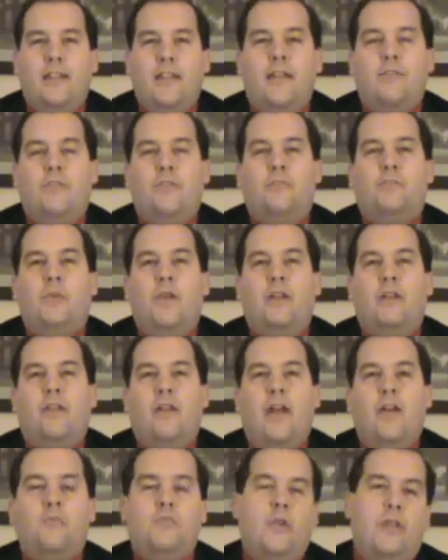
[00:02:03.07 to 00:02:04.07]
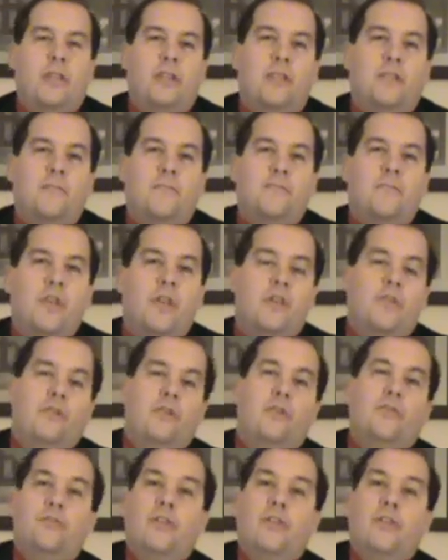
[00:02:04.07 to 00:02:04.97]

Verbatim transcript: Love to spend time with you.